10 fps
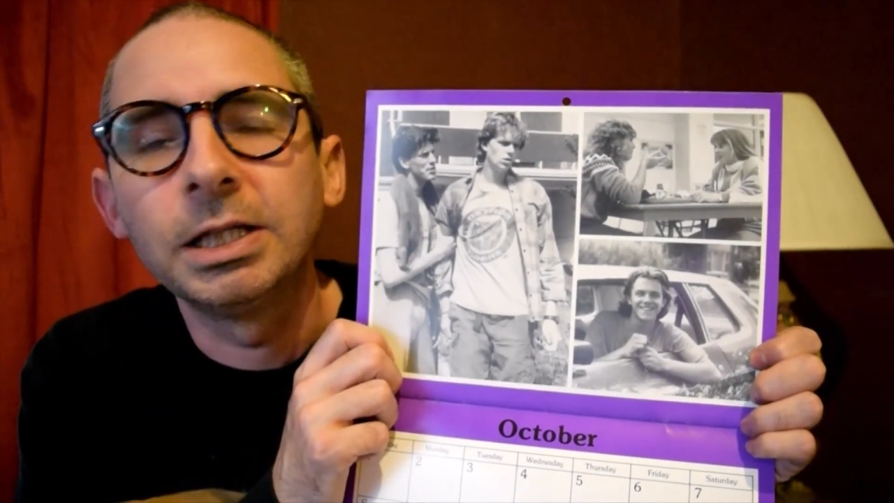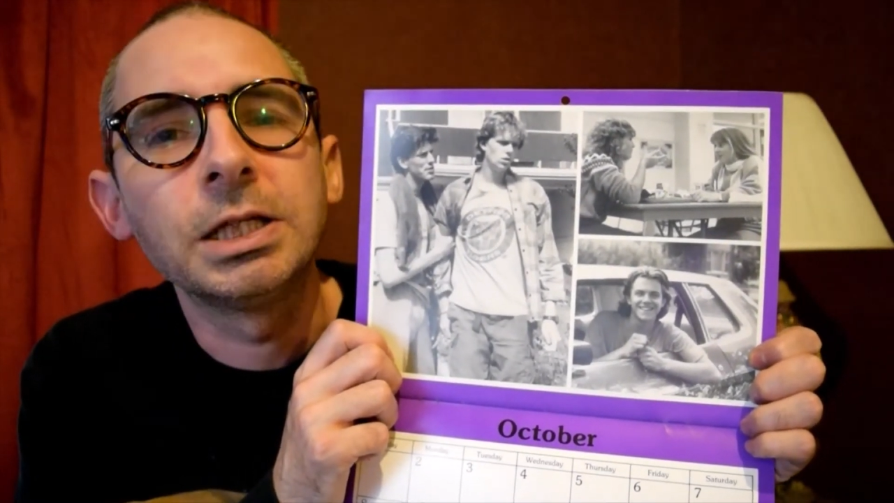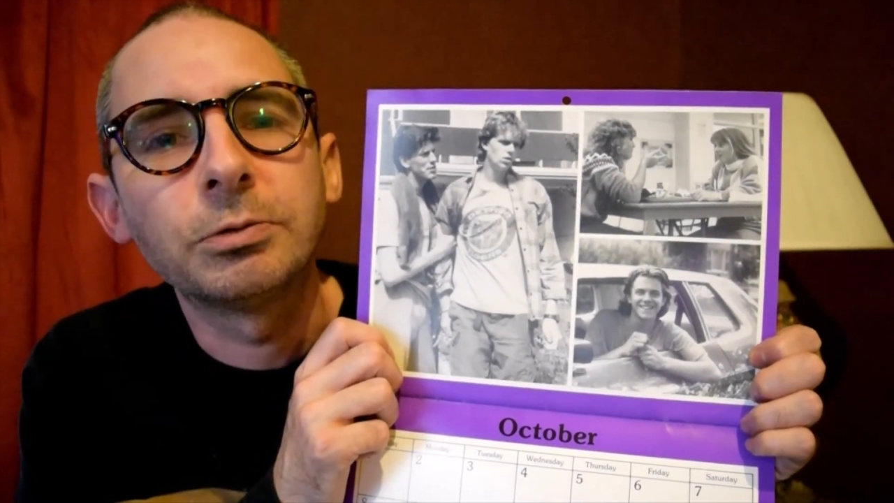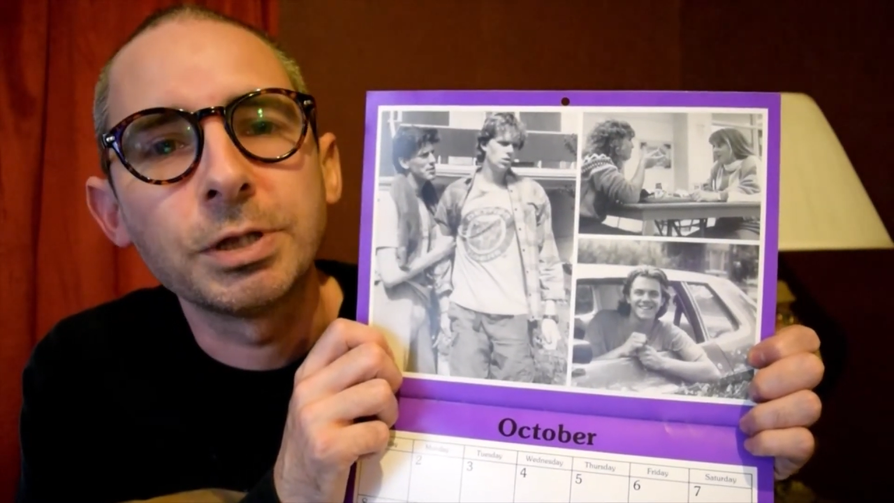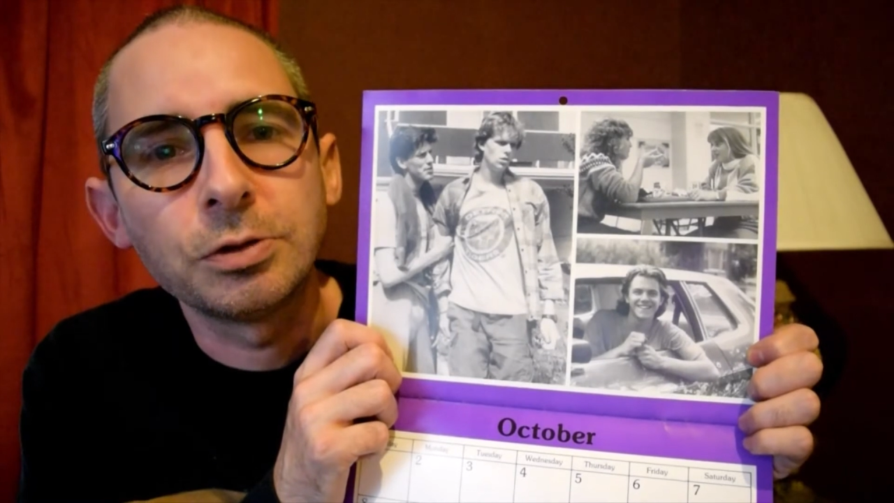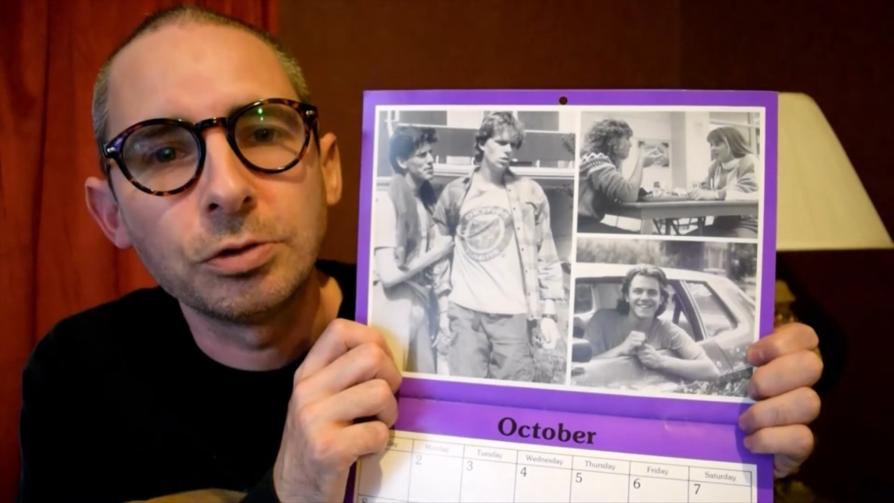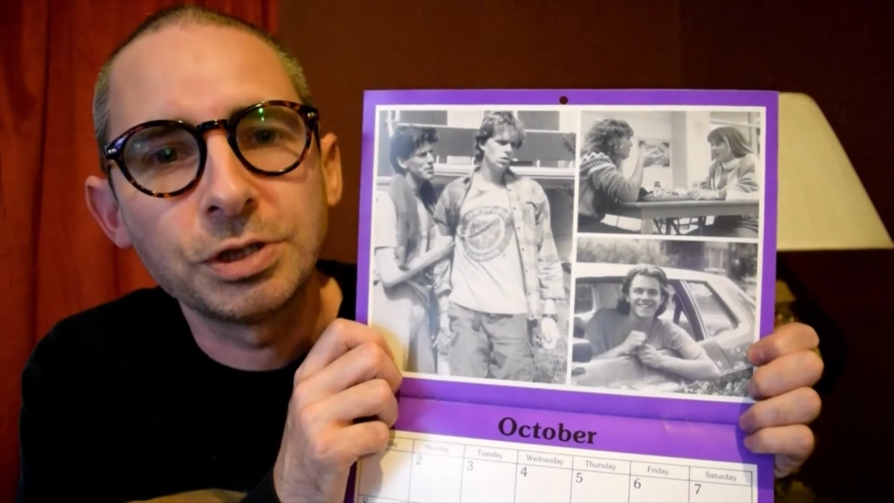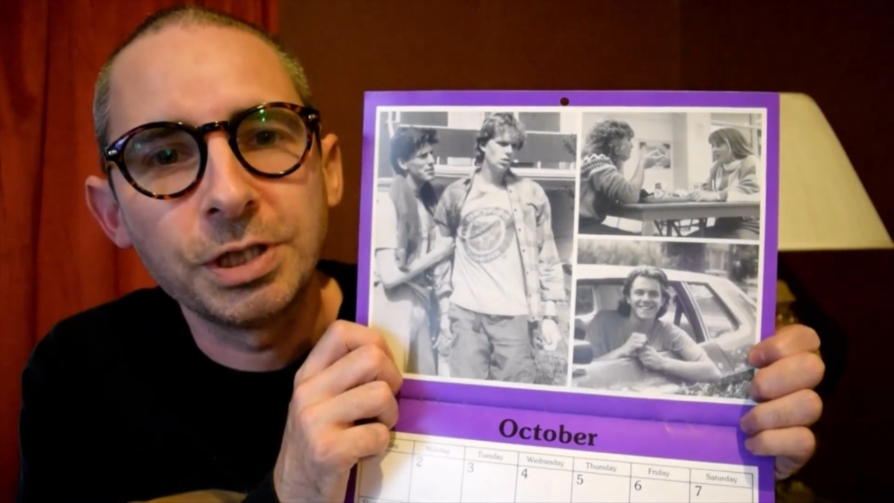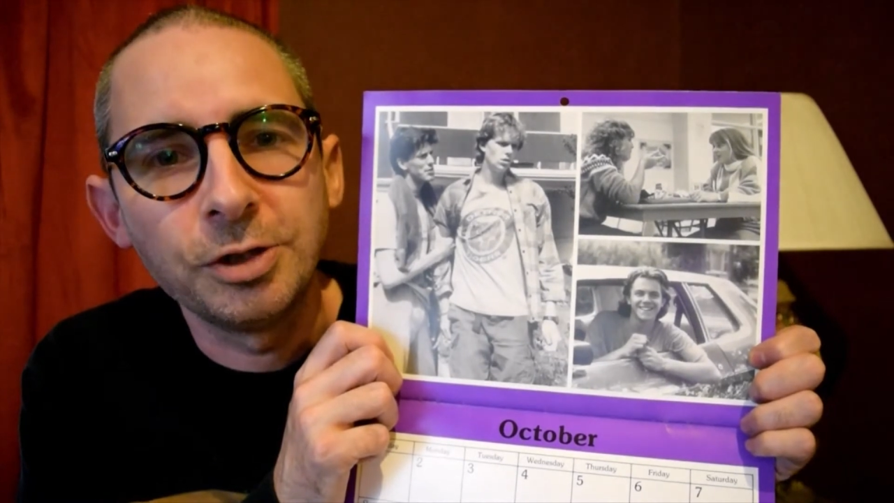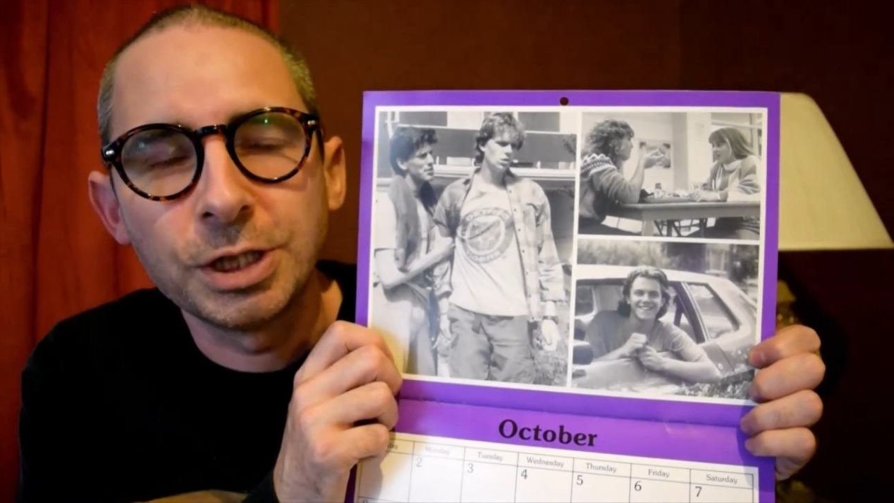in the original
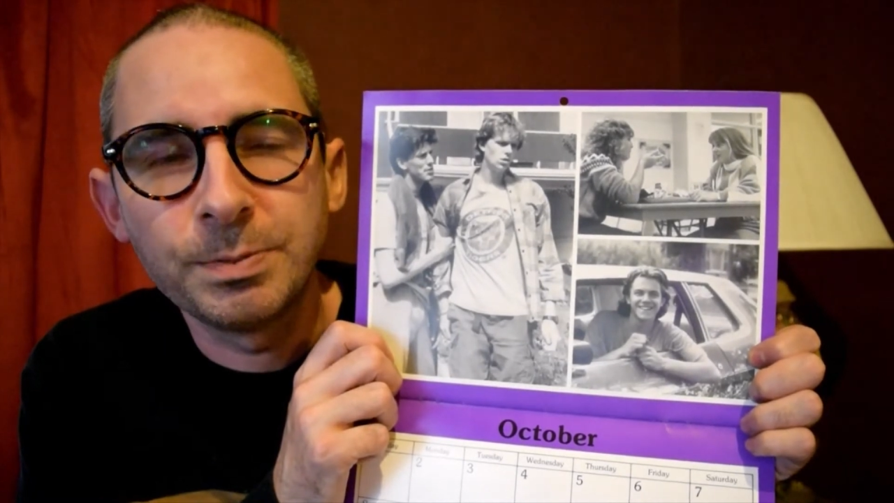series,